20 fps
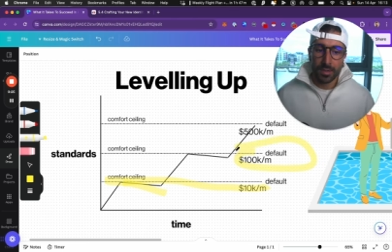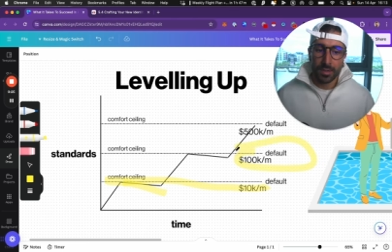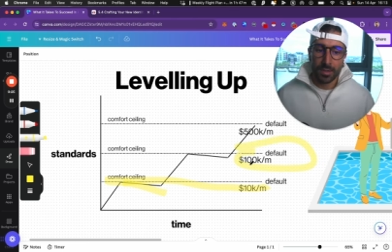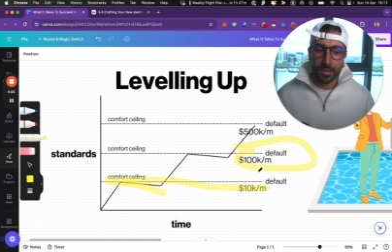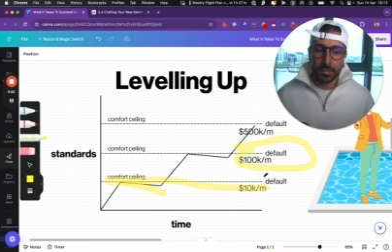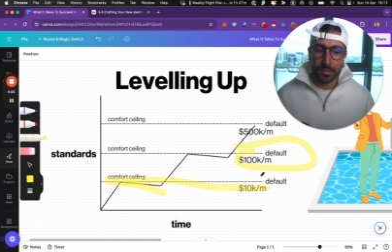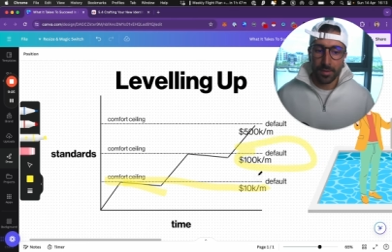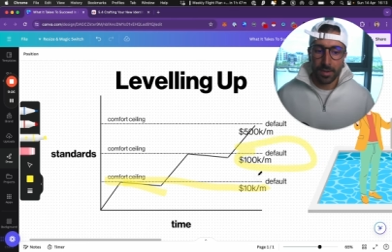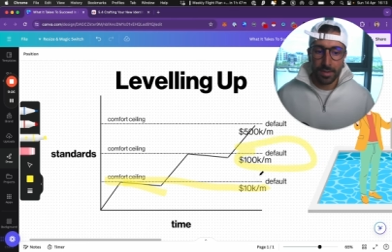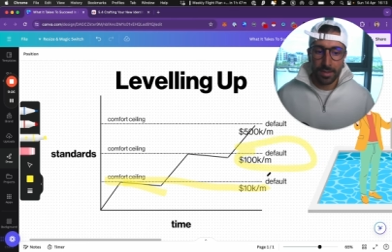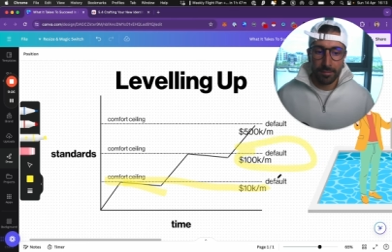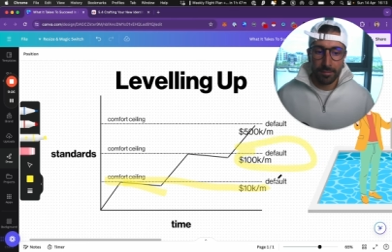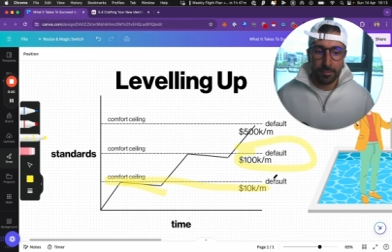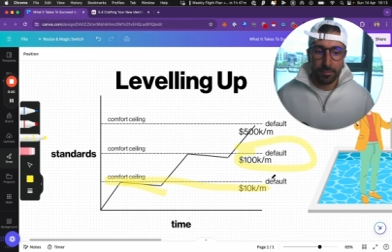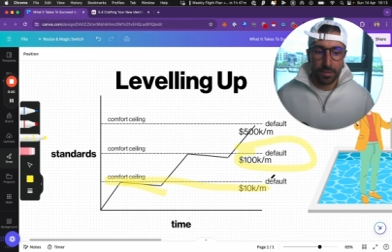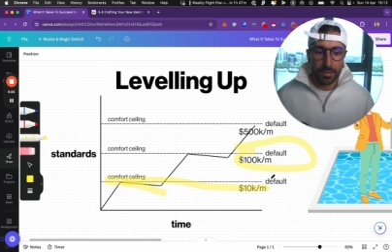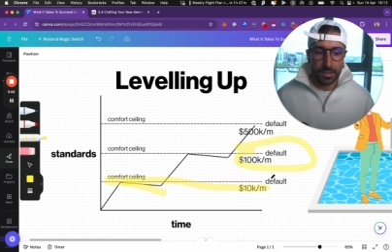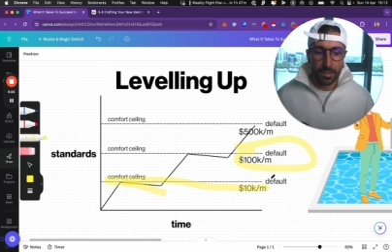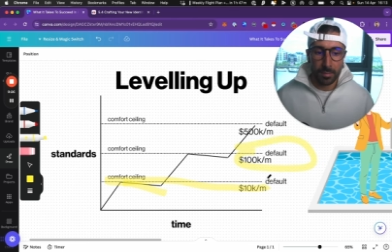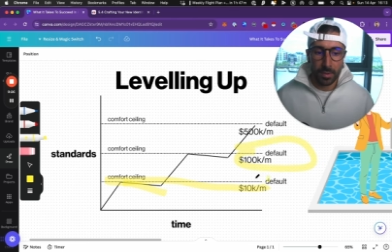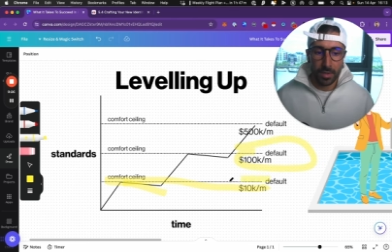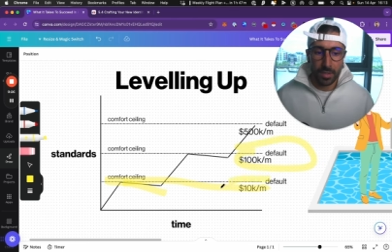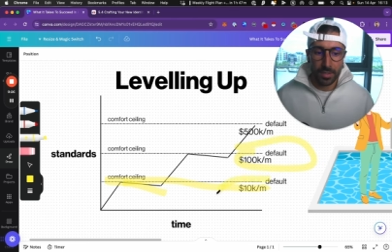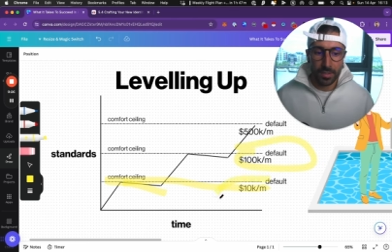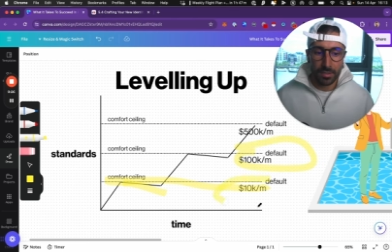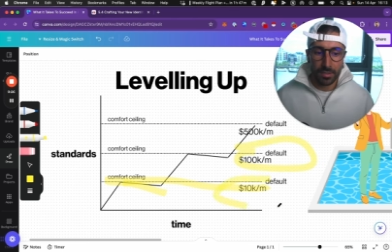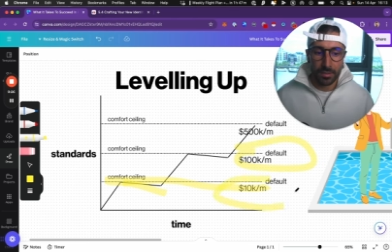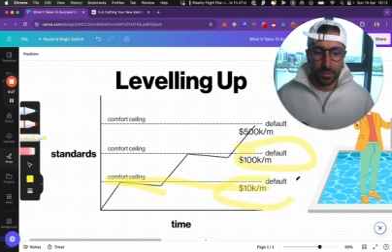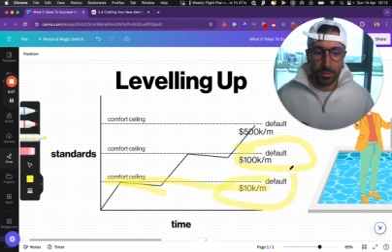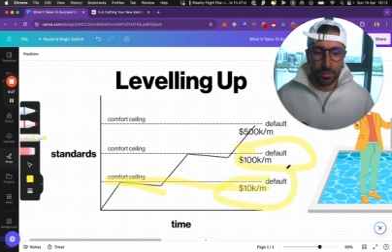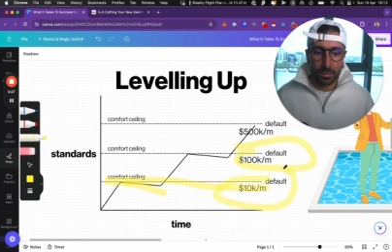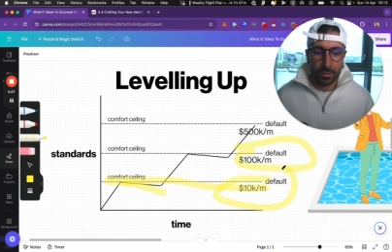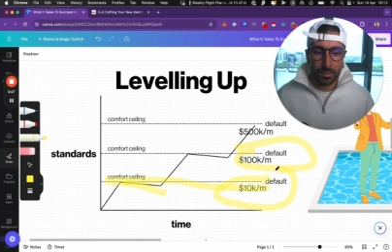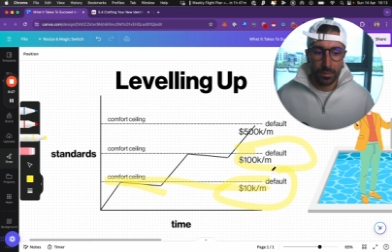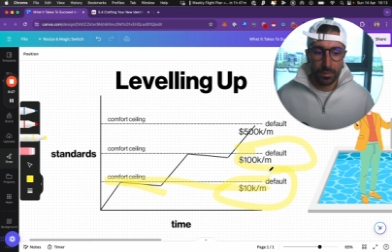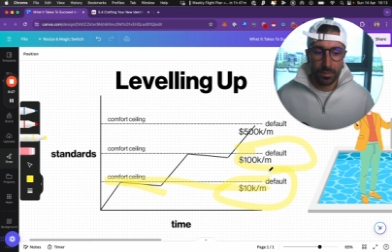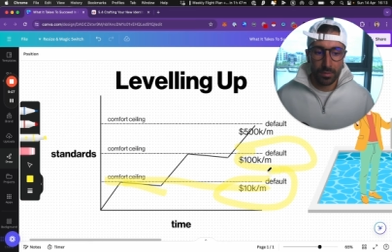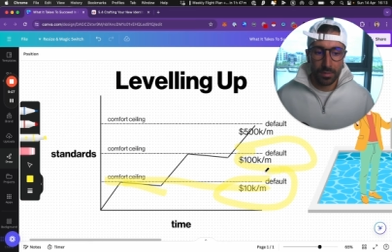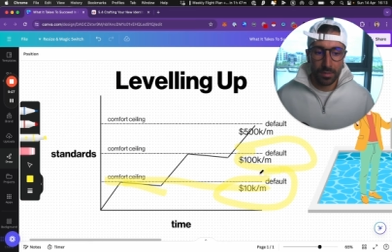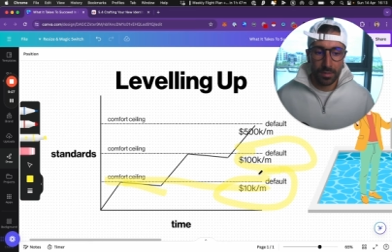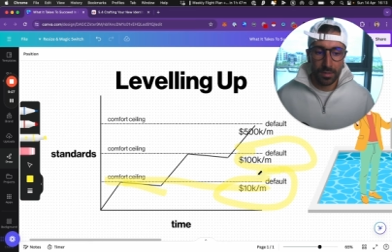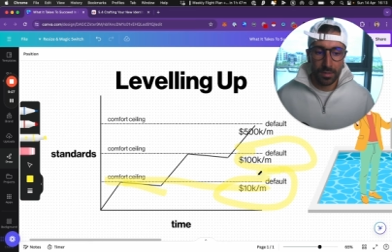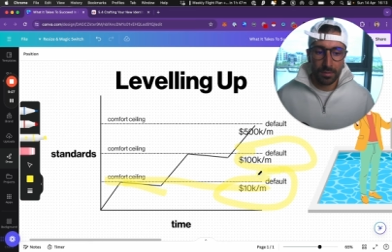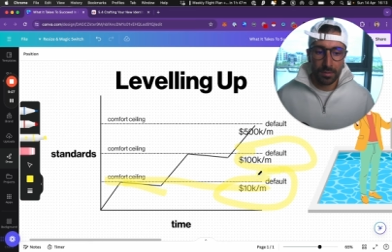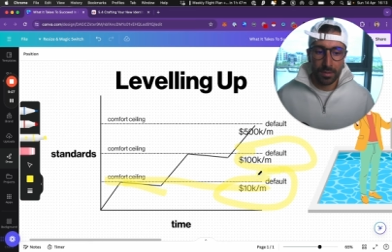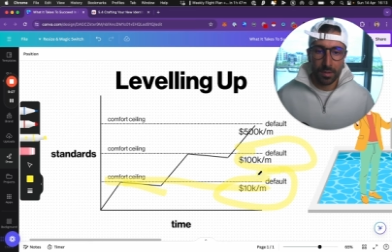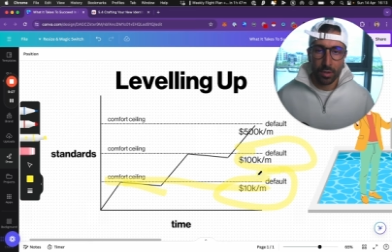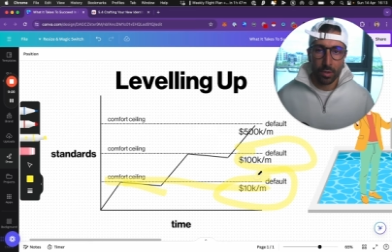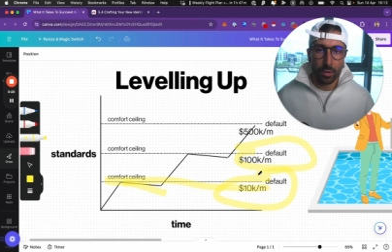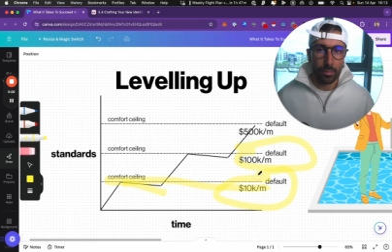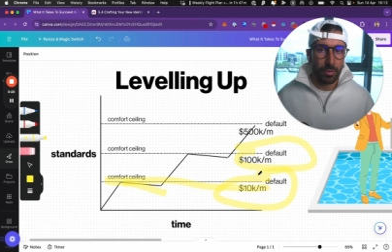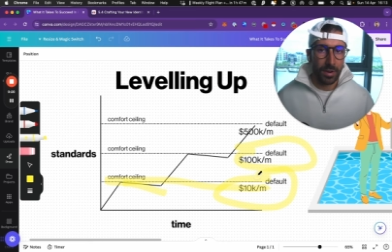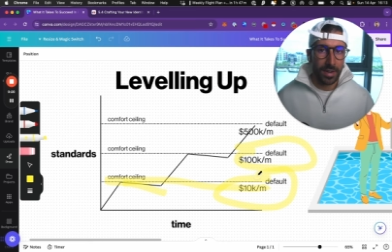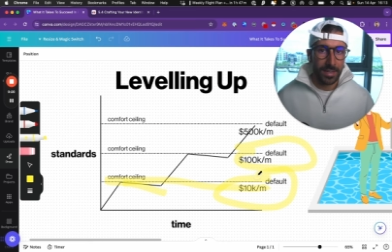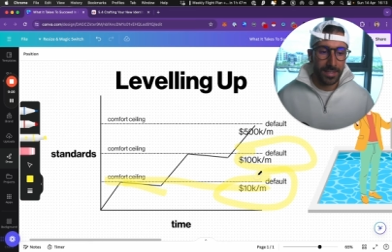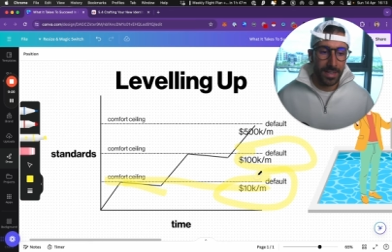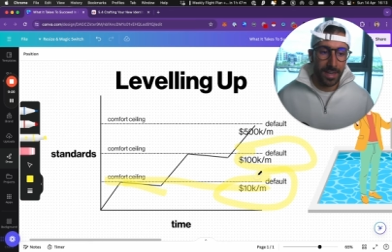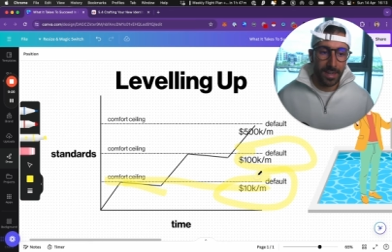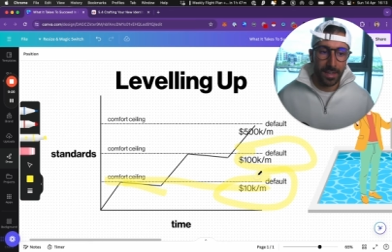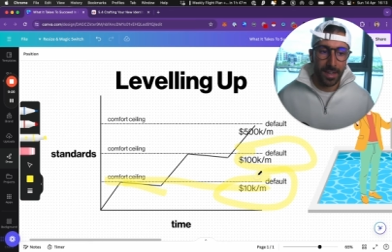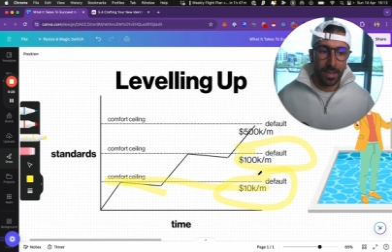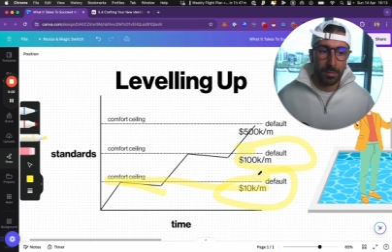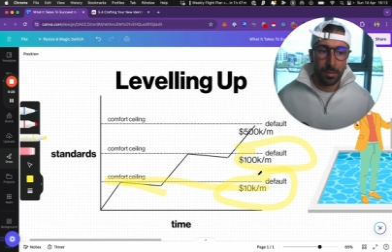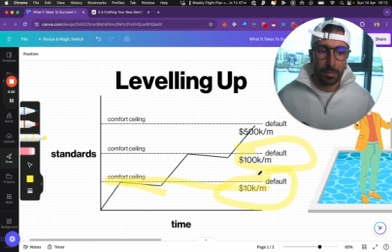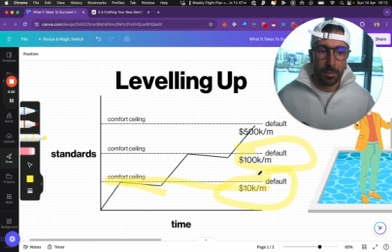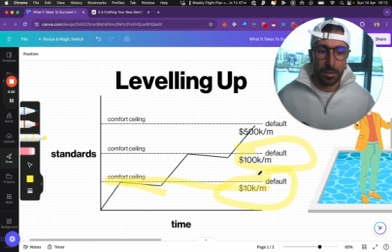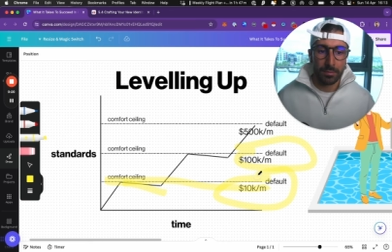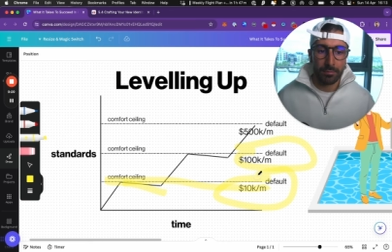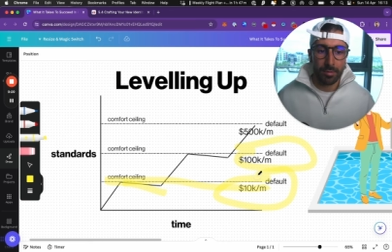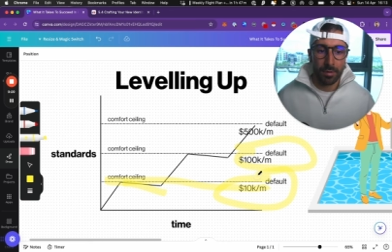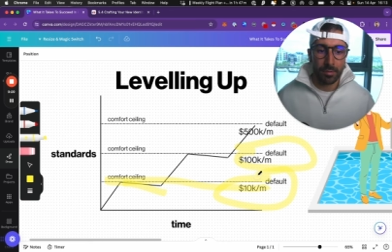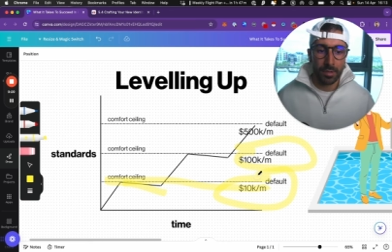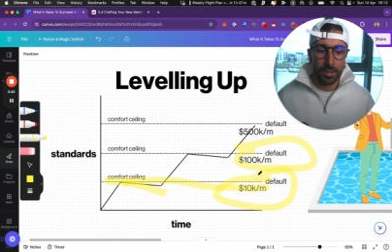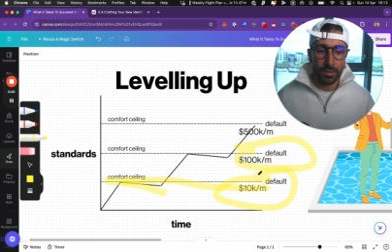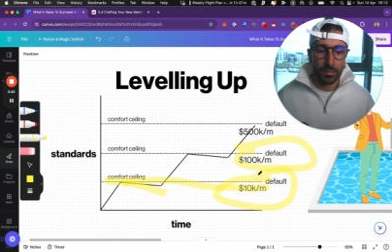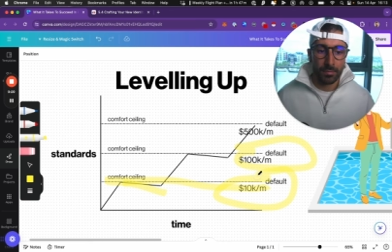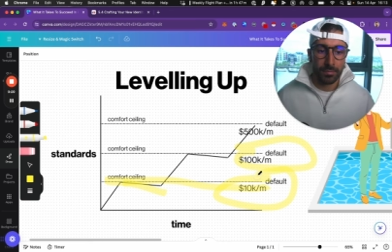is very different to the person who can operate at 10k per month revenue.